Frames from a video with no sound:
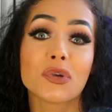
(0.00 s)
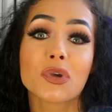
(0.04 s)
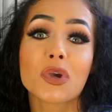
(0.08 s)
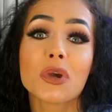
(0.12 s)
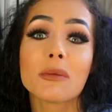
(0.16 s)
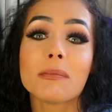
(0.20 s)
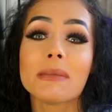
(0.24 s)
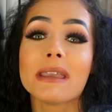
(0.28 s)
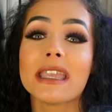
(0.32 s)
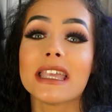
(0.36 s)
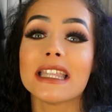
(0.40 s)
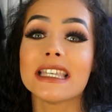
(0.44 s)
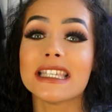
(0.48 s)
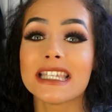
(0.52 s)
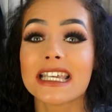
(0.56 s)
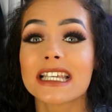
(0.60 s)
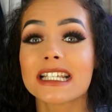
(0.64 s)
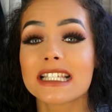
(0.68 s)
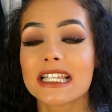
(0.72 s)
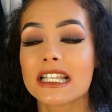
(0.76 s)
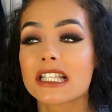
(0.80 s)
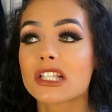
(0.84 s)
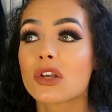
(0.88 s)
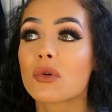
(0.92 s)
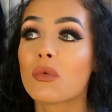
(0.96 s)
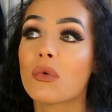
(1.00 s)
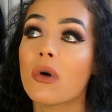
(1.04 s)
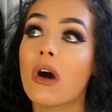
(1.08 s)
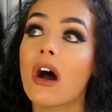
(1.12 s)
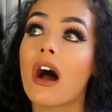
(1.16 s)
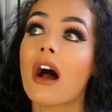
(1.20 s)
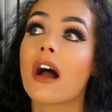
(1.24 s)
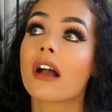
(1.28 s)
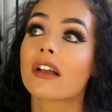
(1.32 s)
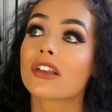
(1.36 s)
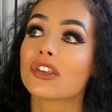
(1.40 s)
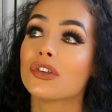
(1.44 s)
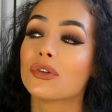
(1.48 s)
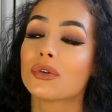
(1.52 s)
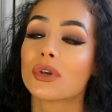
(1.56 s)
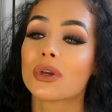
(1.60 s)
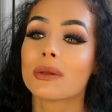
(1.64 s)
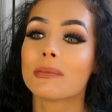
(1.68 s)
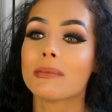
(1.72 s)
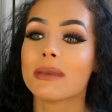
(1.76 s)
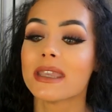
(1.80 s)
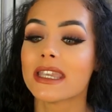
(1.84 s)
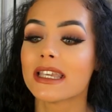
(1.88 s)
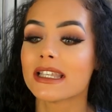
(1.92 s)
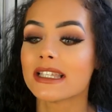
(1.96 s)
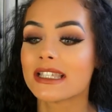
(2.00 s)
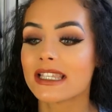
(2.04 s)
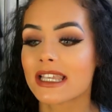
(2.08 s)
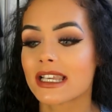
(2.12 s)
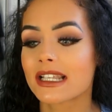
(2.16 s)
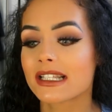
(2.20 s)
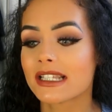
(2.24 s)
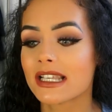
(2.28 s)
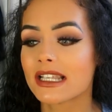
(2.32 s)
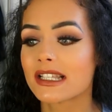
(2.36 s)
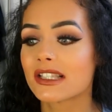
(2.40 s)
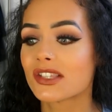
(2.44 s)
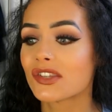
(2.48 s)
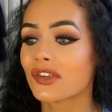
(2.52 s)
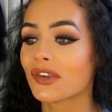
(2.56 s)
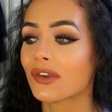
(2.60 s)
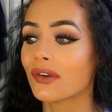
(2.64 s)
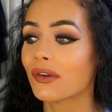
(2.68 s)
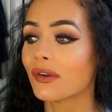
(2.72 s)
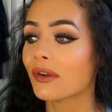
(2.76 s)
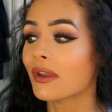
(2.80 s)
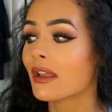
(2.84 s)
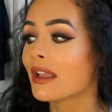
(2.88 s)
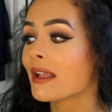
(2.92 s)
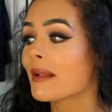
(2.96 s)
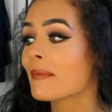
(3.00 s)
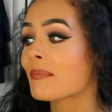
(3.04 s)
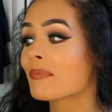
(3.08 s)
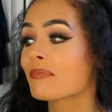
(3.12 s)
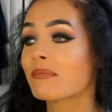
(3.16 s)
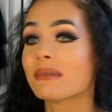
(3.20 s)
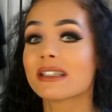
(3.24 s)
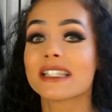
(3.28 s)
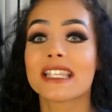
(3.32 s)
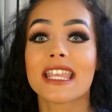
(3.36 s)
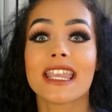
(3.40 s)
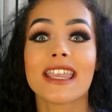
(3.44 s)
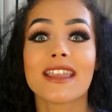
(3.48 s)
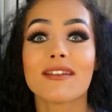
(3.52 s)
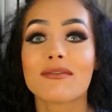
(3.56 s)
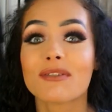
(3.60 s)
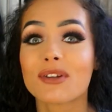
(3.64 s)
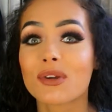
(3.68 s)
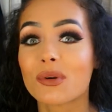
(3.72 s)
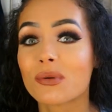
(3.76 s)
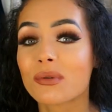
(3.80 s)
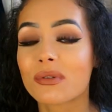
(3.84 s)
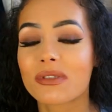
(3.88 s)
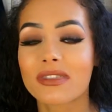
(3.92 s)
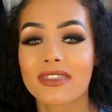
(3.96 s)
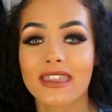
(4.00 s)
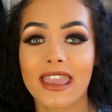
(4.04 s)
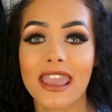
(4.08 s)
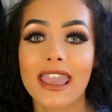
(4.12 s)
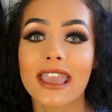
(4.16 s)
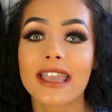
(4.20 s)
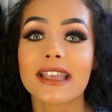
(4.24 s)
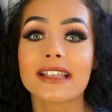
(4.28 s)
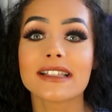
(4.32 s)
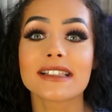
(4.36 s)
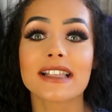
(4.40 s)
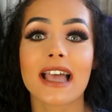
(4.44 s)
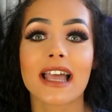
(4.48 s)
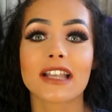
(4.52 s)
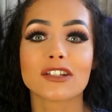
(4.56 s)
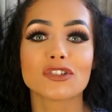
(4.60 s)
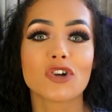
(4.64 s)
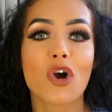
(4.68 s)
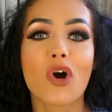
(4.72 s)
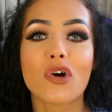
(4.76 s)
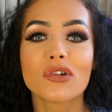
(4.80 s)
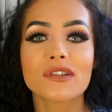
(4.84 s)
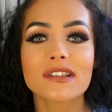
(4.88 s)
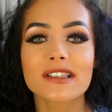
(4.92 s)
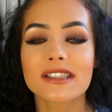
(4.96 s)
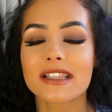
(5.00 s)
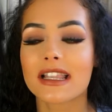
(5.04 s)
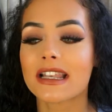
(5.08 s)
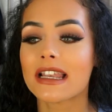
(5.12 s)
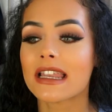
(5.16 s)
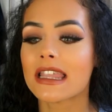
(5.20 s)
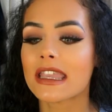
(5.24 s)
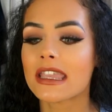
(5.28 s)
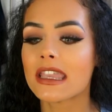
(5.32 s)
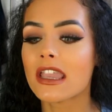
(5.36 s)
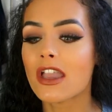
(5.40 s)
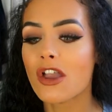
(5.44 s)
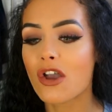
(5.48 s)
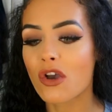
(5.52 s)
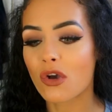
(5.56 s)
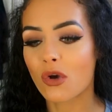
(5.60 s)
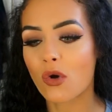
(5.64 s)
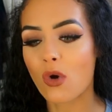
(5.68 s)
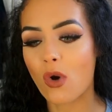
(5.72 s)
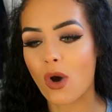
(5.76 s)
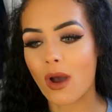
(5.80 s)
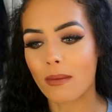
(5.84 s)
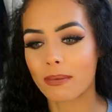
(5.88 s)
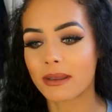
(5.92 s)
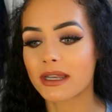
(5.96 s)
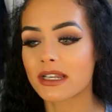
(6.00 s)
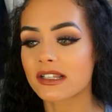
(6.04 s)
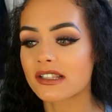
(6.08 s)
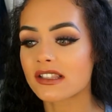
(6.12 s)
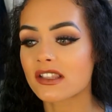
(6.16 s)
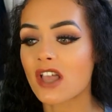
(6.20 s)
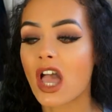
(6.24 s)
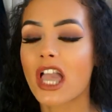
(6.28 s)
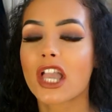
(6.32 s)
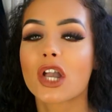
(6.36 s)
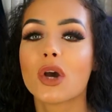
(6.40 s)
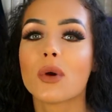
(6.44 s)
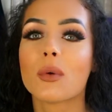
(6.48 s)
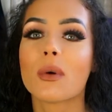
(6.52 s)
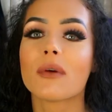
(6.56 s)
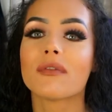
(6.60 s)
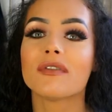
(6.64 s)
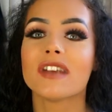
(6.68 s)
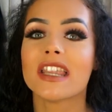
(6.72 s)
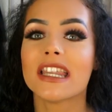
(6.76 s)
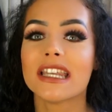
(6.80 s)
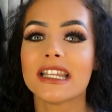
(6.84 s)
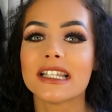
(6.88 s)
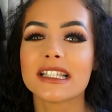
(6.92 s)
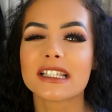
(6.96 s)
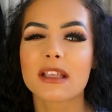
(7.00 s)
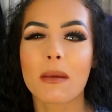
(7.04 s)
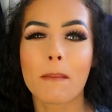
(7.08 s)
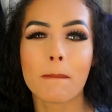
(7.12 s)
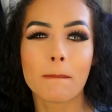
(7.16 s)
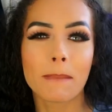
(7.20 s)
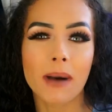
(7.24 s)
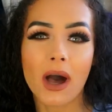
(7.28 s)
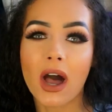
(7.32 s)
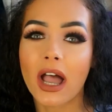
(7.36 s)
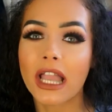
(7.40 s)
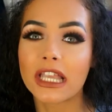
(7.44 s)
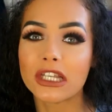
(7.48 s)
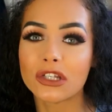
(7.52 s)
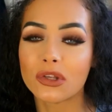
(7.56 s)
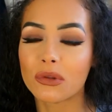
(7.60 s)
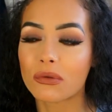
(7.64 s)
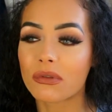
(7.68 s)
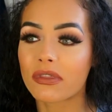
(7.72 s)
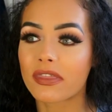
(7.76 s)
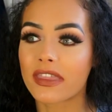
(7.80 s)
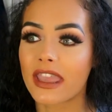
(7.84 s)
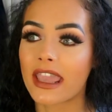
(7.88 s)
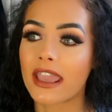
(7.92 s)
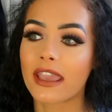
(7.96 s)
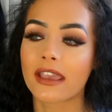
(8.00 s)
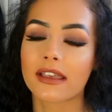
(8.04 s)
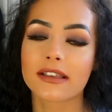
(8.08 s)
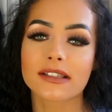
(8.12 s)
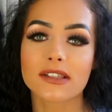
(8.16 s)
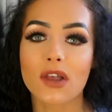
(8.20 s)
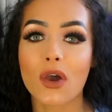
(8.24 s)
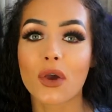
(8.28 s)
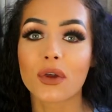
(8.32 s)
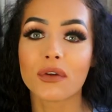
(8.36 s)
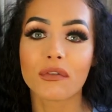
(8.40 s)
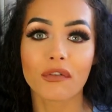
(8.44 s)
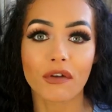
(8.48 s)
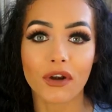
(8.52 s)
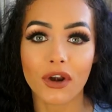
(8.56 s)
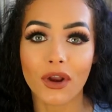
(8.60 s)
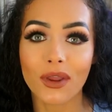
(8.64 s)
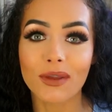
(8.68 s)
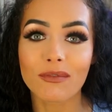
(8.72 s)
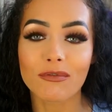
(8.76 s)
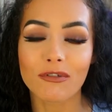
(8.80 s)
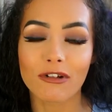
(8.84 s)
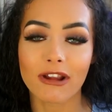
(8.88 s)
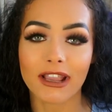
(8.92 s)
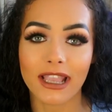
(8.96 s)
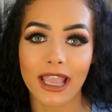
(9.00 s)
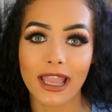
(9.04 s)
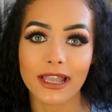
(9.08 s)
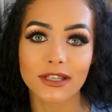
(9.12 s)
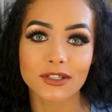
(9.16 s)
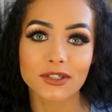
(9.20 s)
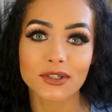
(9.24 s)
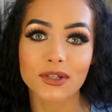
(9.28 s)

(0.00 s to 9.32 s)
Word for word: You could be addicted to work. You could be addicted to material things and constantly caught up in a cycle of needing to buy new things over and over again.